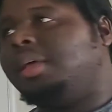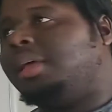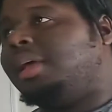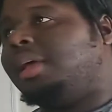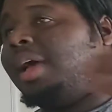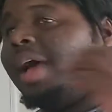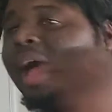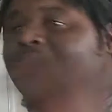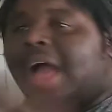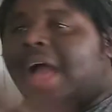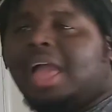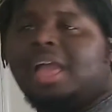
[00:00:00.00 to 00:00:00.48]

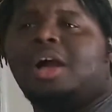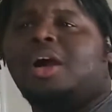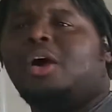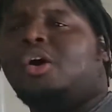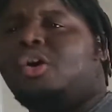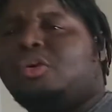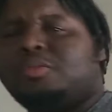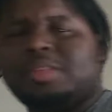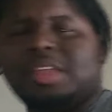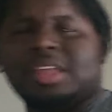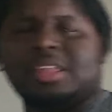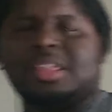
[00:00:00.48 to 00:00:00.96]
I
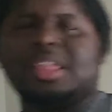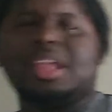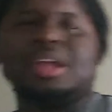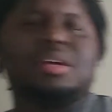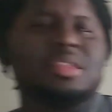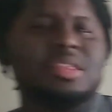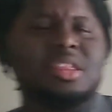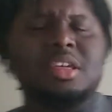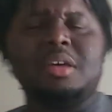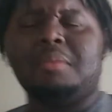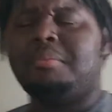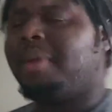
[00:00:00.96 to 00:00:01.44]
hope that
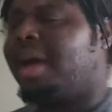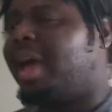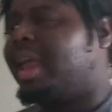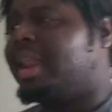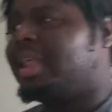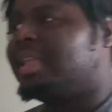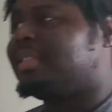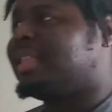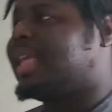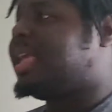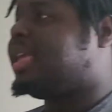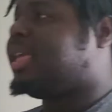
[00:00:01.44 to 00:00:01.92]
there's somebody
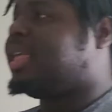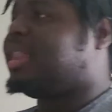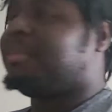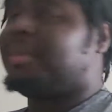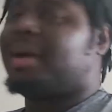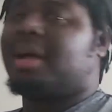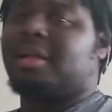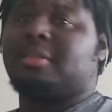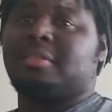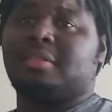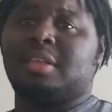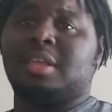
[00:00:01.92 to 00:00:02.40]
thinking
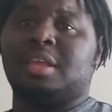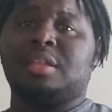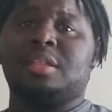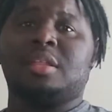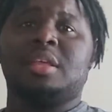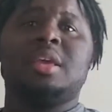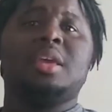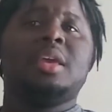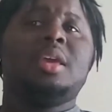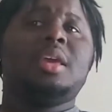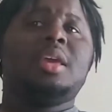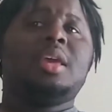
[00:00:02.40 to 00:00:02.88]
about this
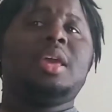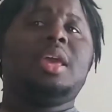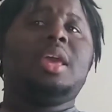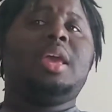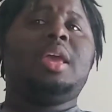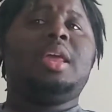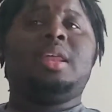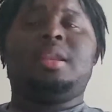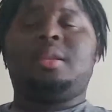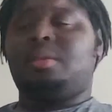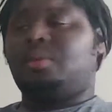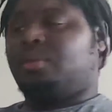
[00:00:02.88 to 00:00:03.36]

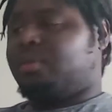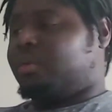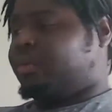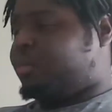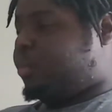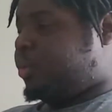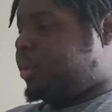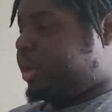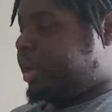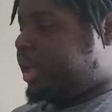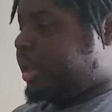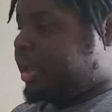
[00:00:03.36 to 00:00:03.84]

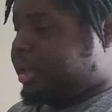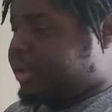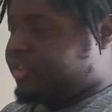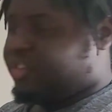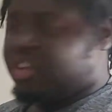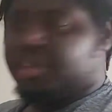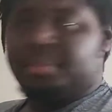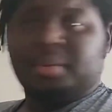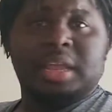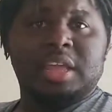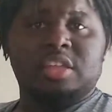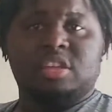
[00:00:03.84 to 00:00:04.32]
in
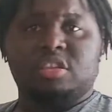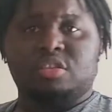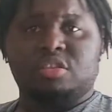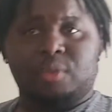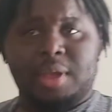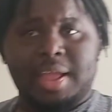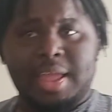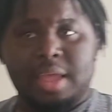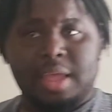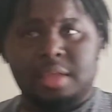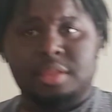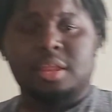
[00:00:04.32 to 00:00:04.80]
Triple H's
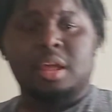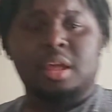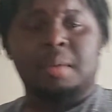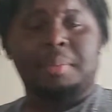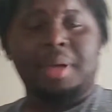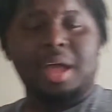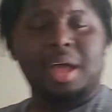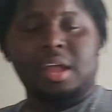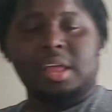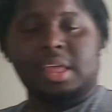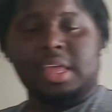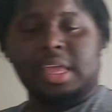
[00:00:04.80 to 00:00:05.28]
ranks
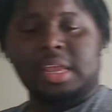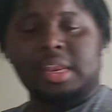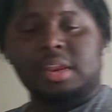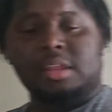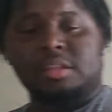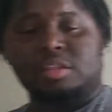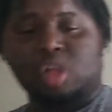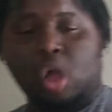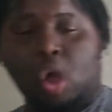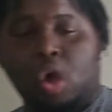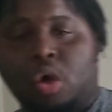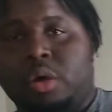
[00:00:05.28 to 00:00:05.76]
about getting this
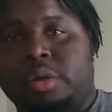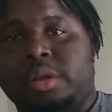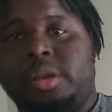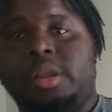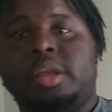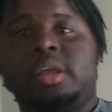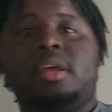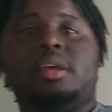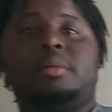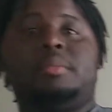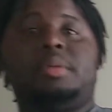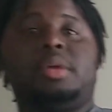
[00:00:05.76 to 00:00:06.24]
going,
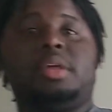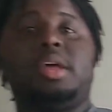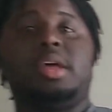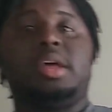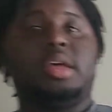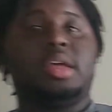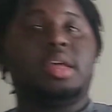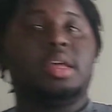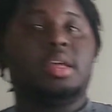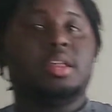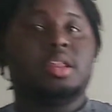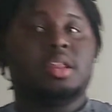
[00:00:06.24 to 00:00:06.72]

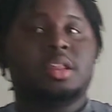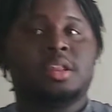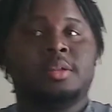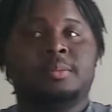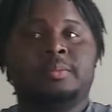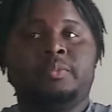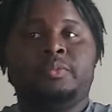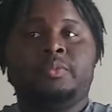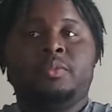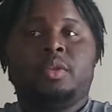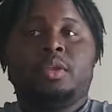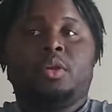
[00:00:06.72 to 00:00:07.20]
because
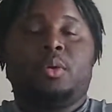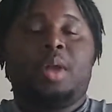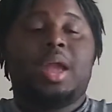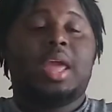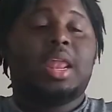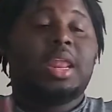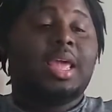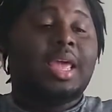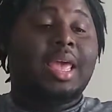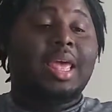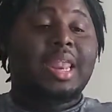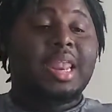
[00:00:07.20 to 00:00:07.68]

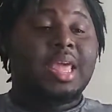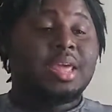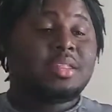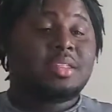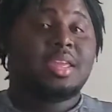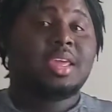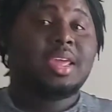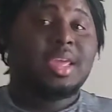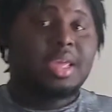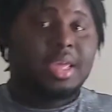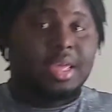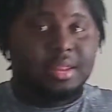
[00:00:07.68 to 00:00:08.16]
granted,
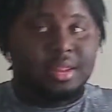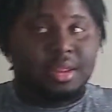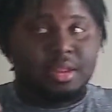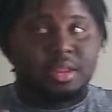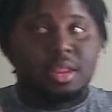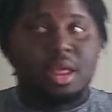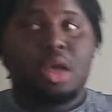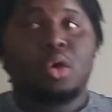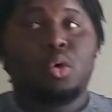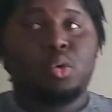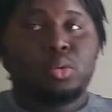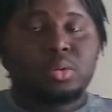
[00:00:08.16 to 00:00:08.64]
NXT is its
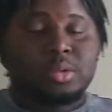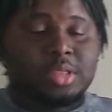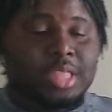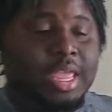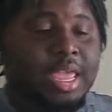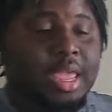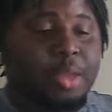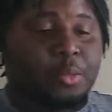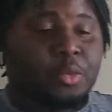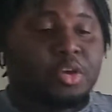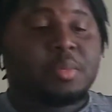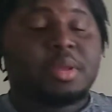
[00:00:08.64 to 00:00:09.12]
own
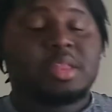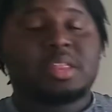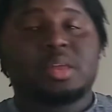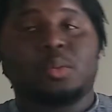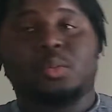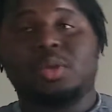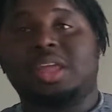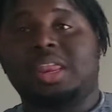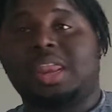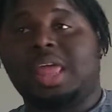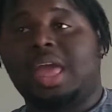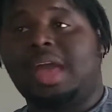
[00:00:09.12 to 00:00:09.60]
thing, which means that
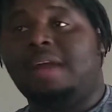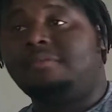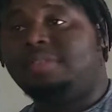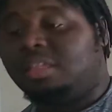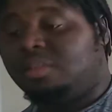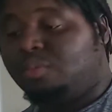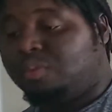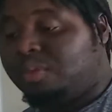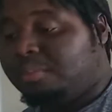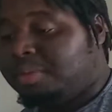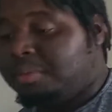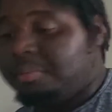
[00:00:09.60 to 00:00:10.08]
we can have these
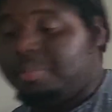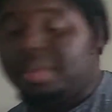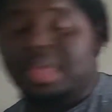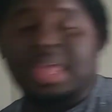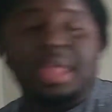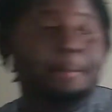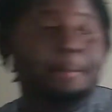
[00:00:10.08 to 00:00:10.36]
women being